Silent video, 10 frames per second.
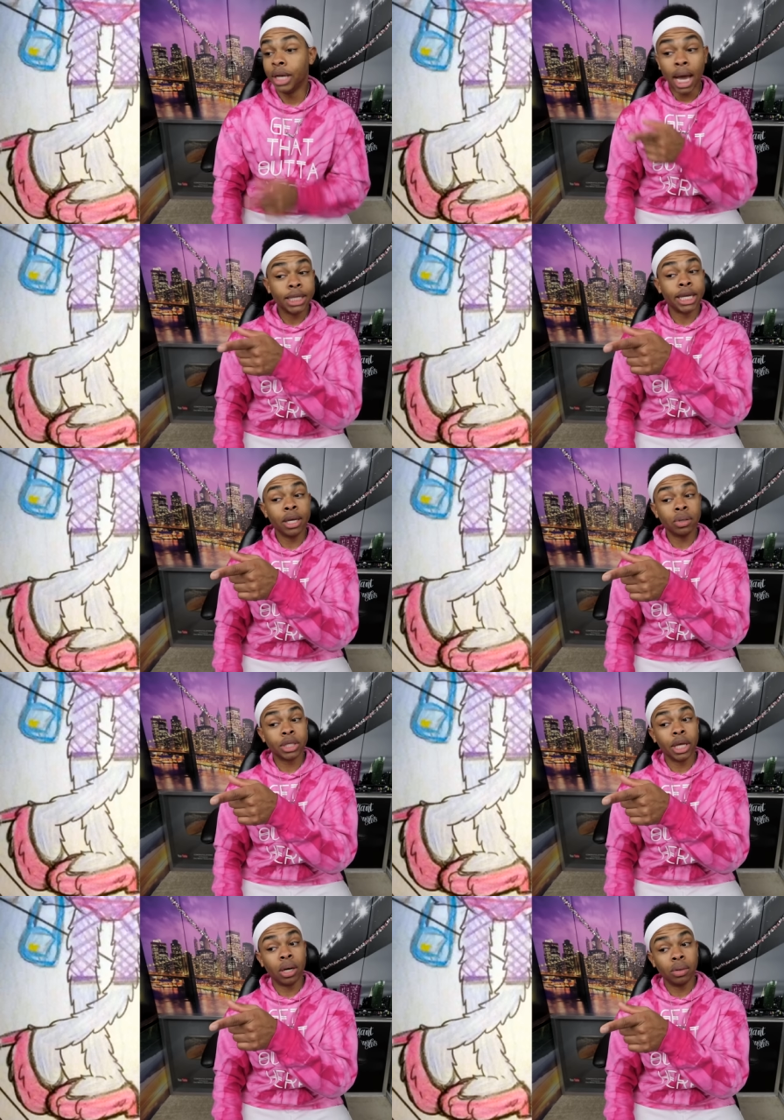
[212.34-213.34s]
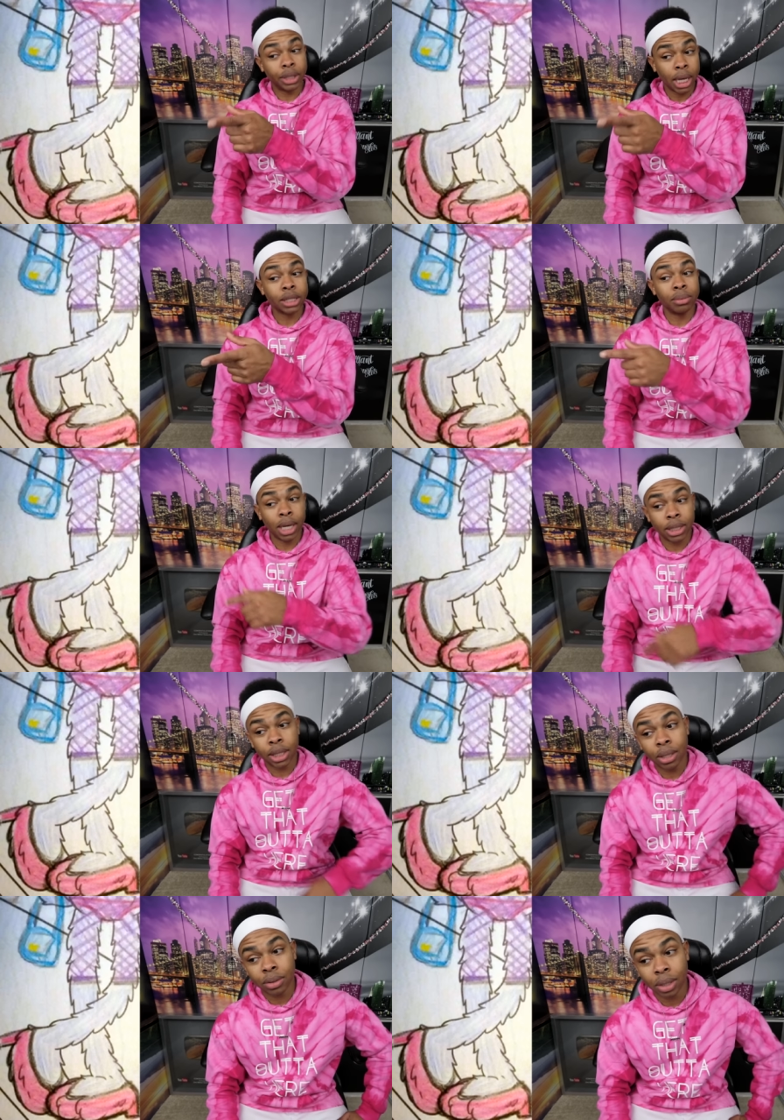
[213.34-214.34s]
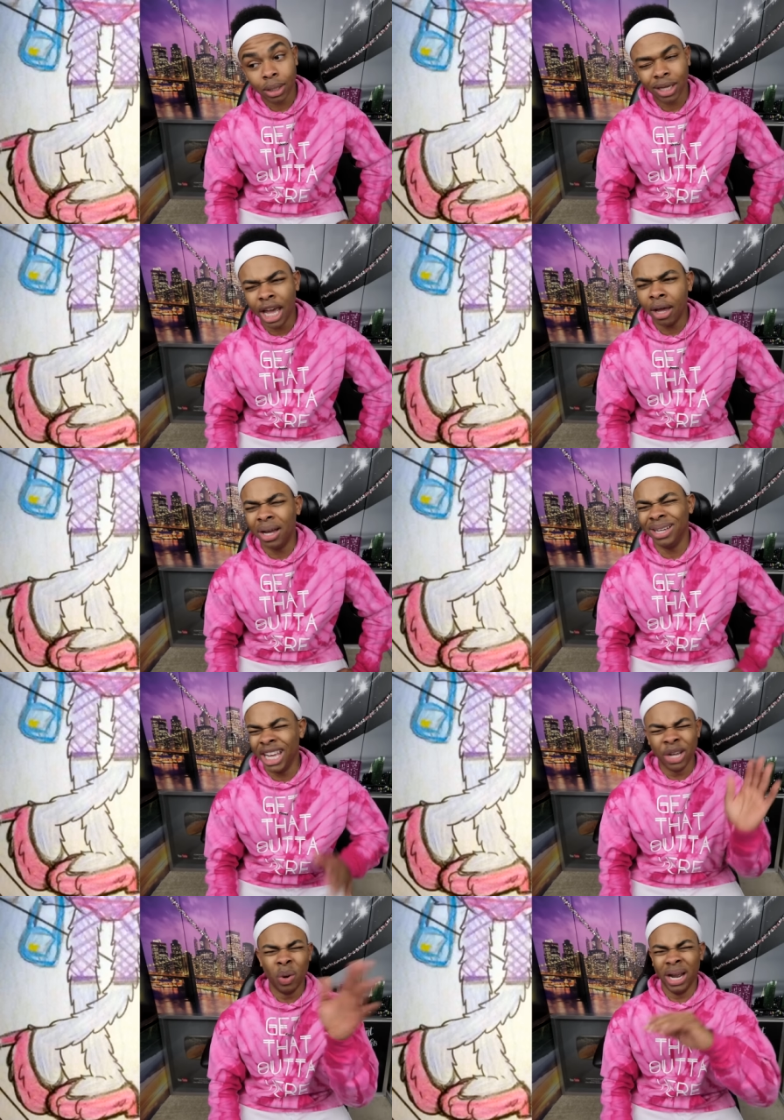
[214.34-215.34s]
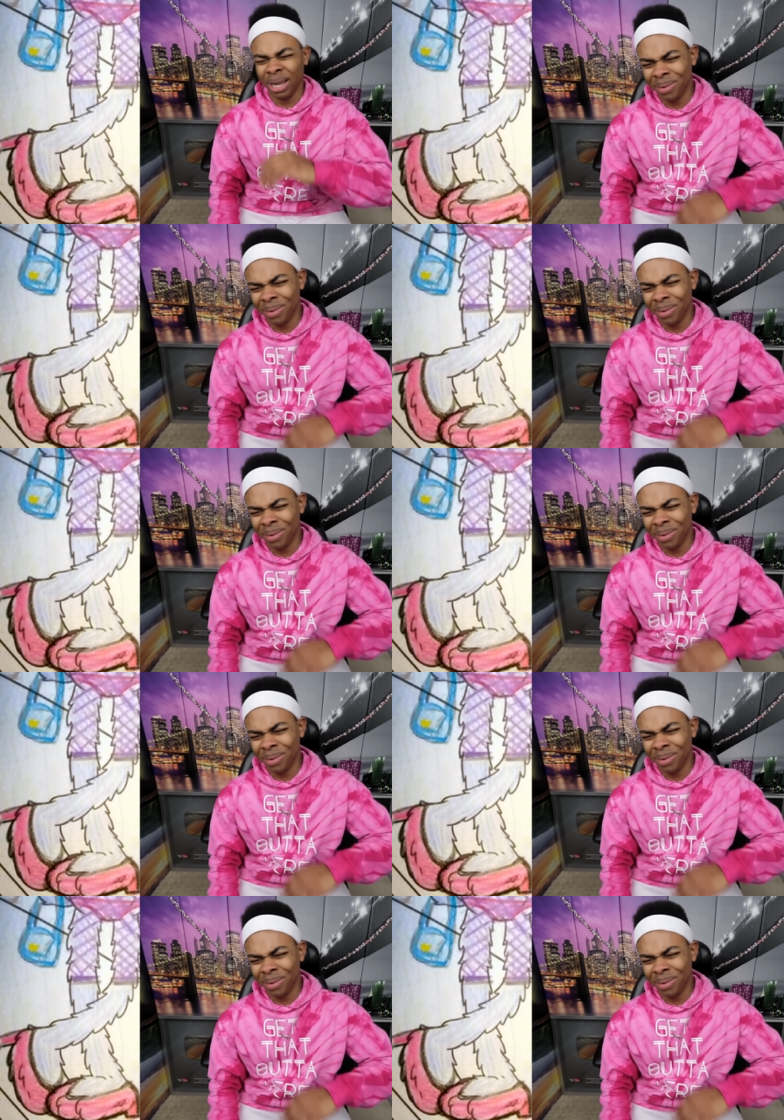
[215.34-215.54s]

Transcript: nice heels though. You got some nice heels right there. Yeah, anyway,